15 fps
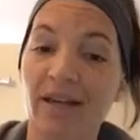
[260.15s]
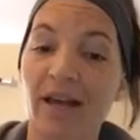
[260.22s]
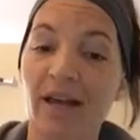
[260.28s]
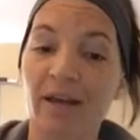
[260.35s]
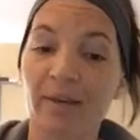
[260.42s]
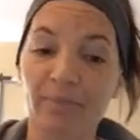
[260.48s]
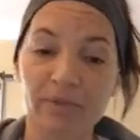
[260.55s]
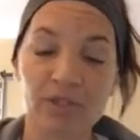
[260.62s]

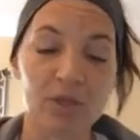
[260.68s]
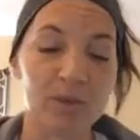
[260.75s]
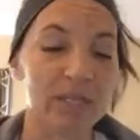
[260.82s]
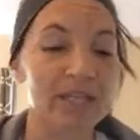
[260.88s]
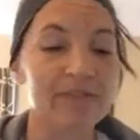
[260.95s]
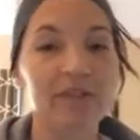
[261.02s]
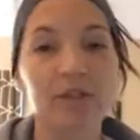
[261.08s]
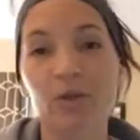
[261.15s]
Um, so
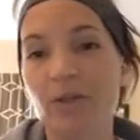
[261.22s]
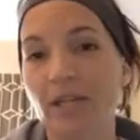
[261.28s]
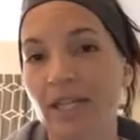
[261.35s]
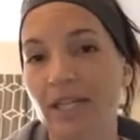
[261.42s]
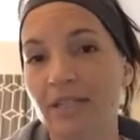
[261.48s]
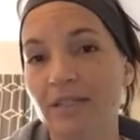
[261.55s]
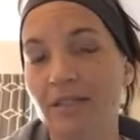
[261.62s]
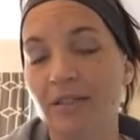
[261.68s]
even though
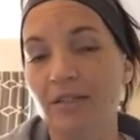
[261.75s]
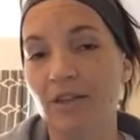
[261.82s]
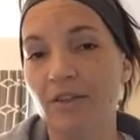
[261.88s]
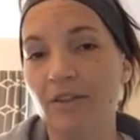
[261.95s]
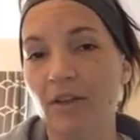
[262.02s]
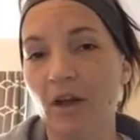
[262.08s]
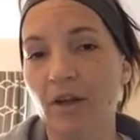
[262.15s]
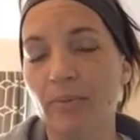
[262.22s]
that insulin's
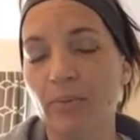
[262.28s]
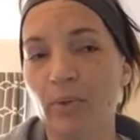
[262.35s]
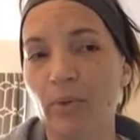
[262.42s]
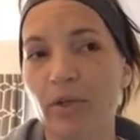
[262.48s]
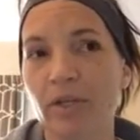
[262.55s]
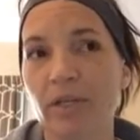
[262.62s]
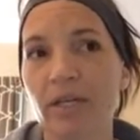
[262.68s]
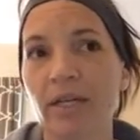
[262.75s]
on, on
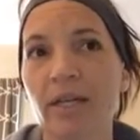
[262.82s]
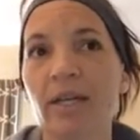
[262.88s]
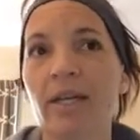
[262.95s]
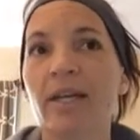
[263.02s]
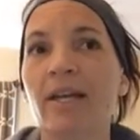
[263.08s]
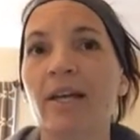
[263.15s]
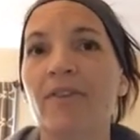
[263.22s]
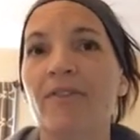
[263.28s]
board,
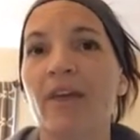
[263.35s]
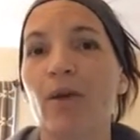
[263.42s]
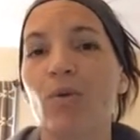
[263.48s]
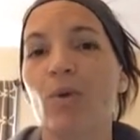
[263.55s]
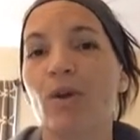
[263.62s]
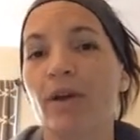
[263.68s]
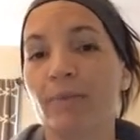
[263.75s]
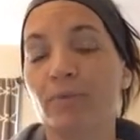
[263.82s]
that
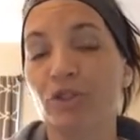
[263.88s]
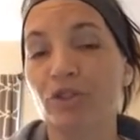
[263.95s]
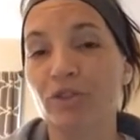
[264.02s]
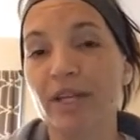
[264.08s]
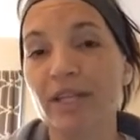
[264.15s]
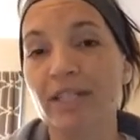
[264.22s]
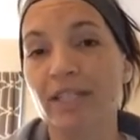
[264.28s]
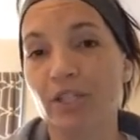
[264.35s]
where I'm
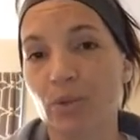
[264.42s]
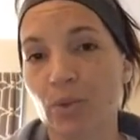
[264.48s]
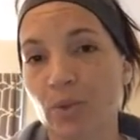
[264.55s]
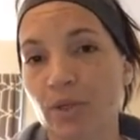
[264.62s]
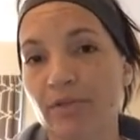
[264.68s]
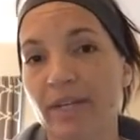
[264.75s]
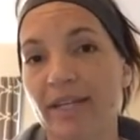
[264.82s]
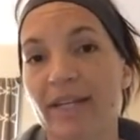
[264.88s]
trending
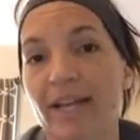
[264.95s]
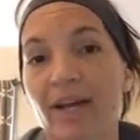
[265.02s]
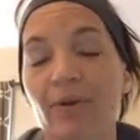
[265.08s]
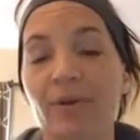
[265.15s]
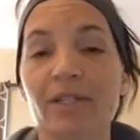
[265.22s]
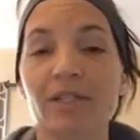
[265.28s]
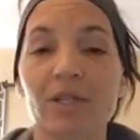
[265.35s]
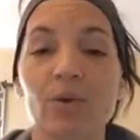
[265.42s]
toward right
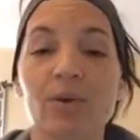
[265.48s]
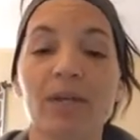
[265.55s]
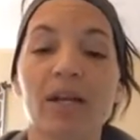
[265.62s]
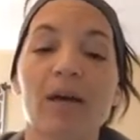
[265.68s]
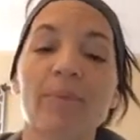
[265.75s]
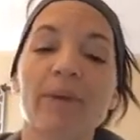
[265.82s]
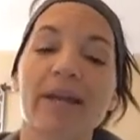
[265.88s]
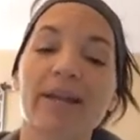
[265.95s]
now is going
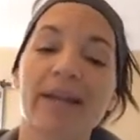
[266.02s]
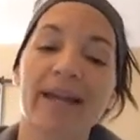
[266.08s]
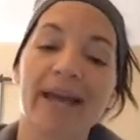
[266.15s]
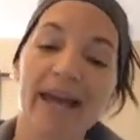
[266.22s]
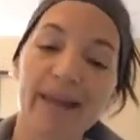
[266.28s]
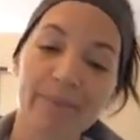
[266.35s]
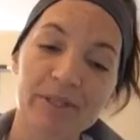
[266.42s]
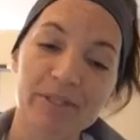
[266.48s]
up, and I
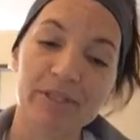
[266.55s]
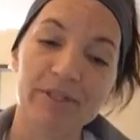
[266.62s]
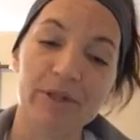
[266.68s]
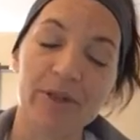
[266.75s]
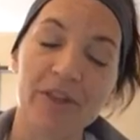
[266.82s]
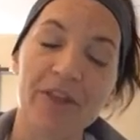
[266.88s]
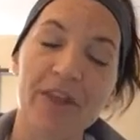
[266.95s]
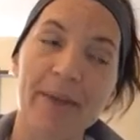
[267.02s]
happen to
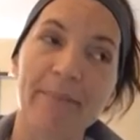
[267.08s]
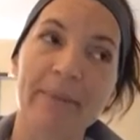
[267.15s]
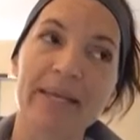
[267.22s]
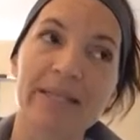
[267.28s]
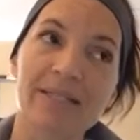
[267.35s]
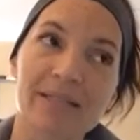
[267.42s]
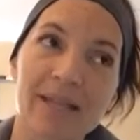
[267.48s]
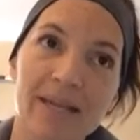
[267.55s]
know that that
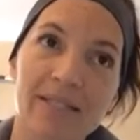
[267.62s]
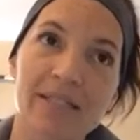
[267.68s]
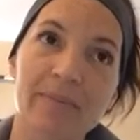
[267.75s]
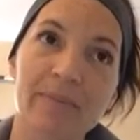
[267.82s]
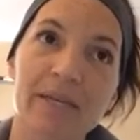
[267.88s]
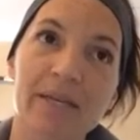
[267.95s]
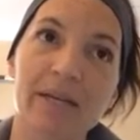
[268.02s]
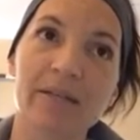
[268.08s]
makes sense,
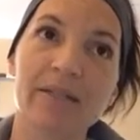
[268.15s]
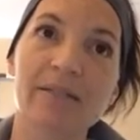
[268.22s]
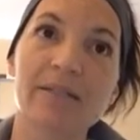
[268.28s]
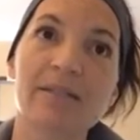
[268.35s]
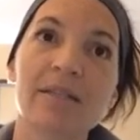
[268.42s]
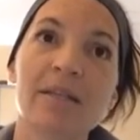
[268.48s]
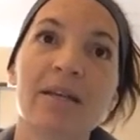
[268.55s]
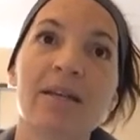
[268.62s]

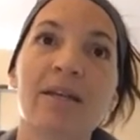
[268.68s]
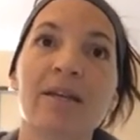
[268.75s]
because